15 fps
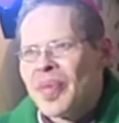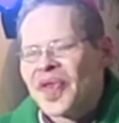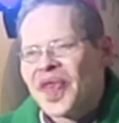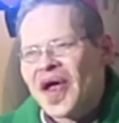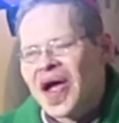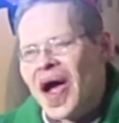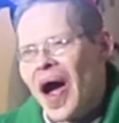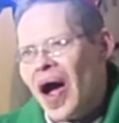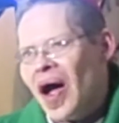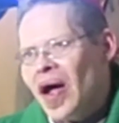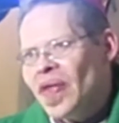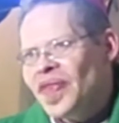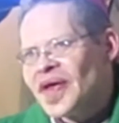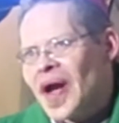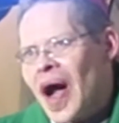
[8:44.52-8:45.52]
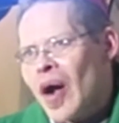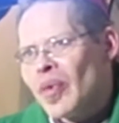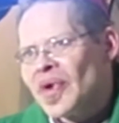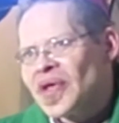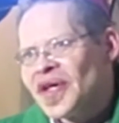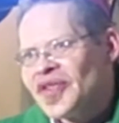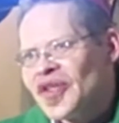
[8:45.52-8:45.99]
But the God that our
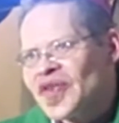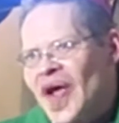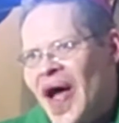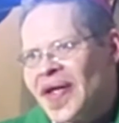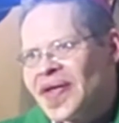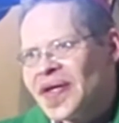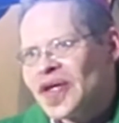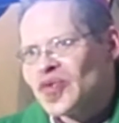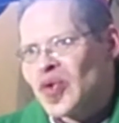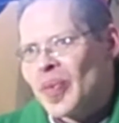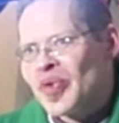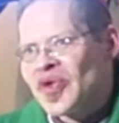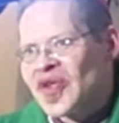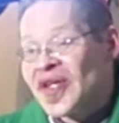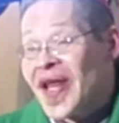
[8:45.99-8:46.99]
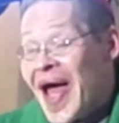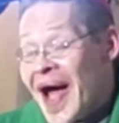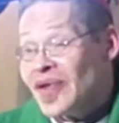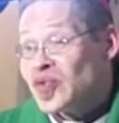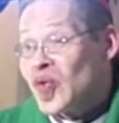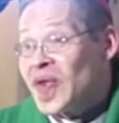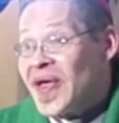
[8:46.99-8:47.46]
religious ideas represent
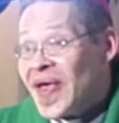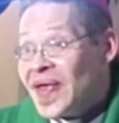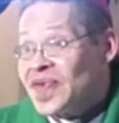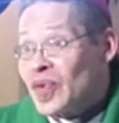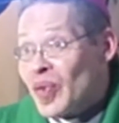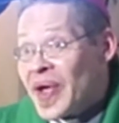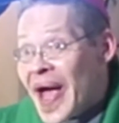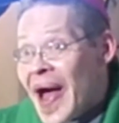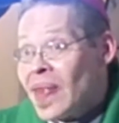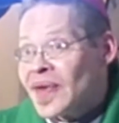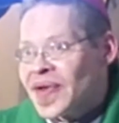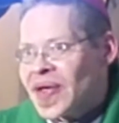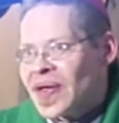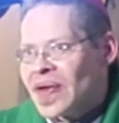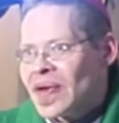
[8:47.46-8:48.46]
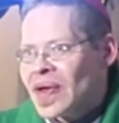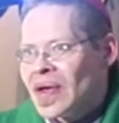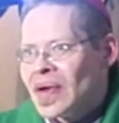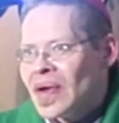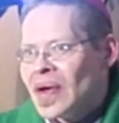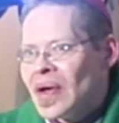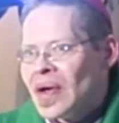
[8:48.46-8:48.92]
actually is reality.
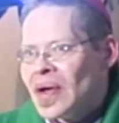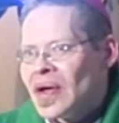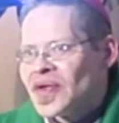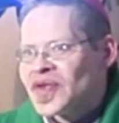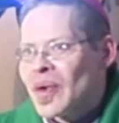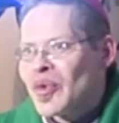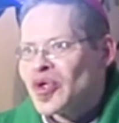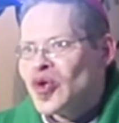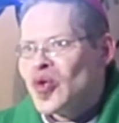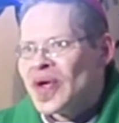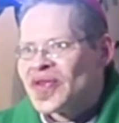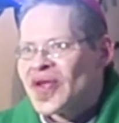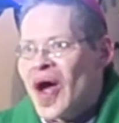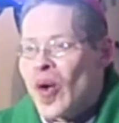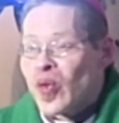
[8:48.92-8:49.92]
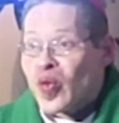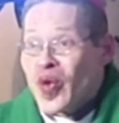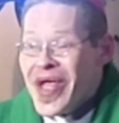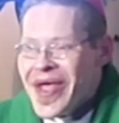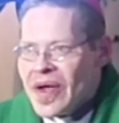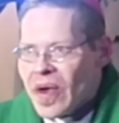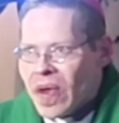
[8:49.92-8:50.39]
Someone who is
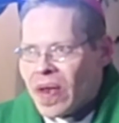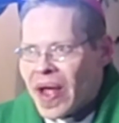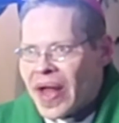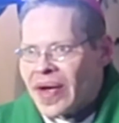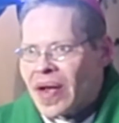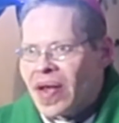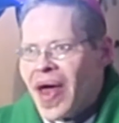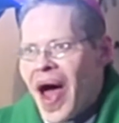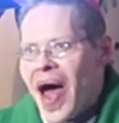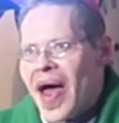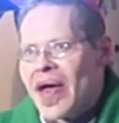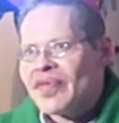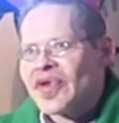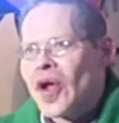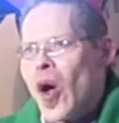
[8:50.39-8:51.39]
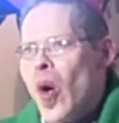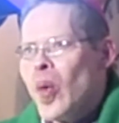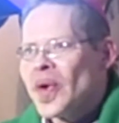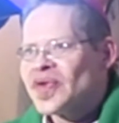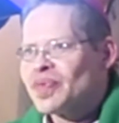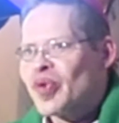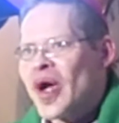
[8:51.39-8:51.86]
real and alive and
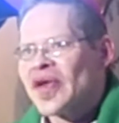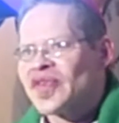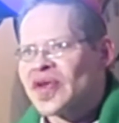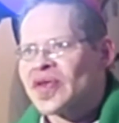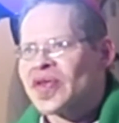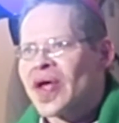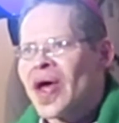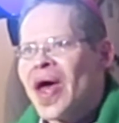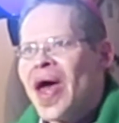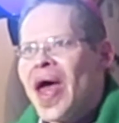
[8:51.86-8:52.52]
always present.